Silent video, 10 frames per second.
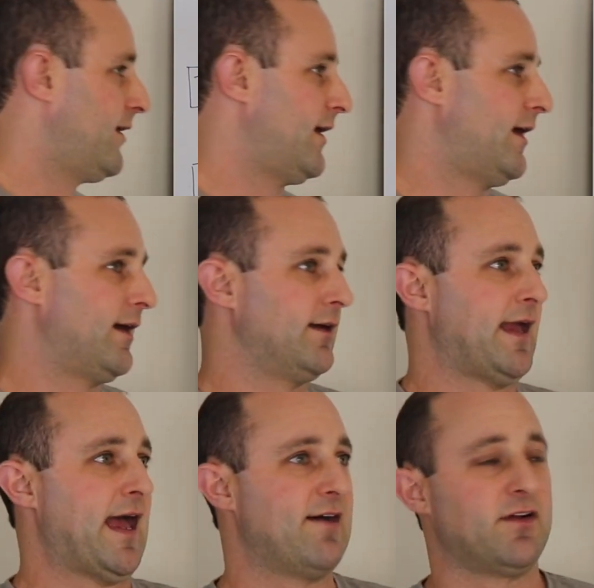
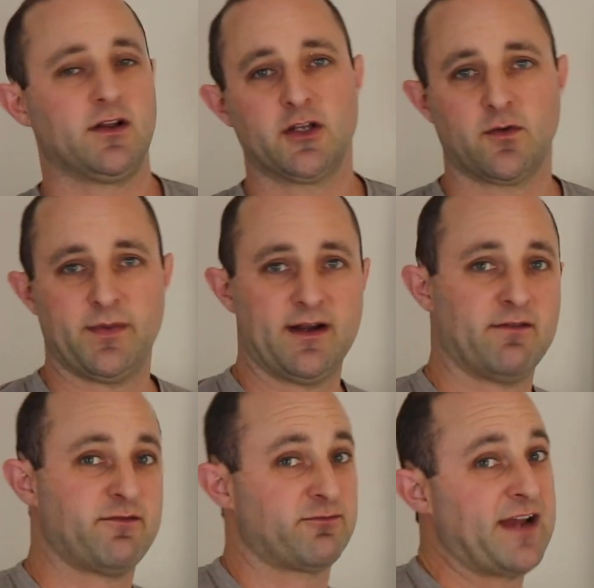have a little bit
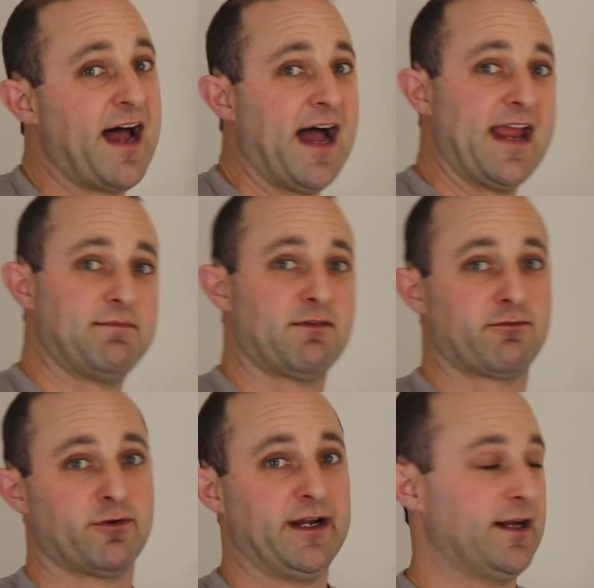of time
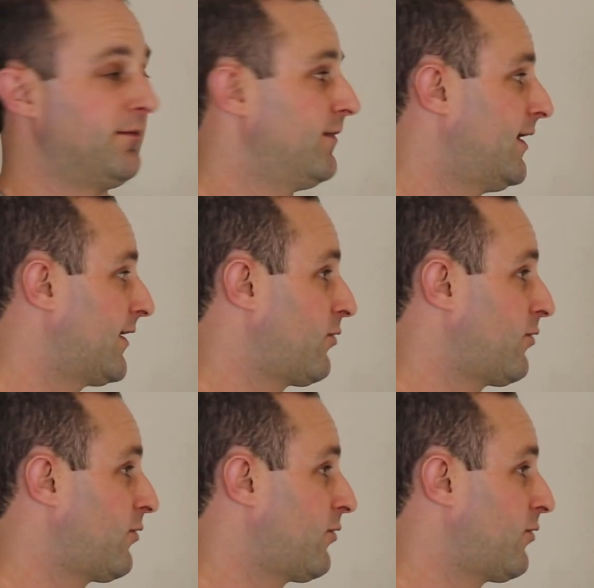freedom,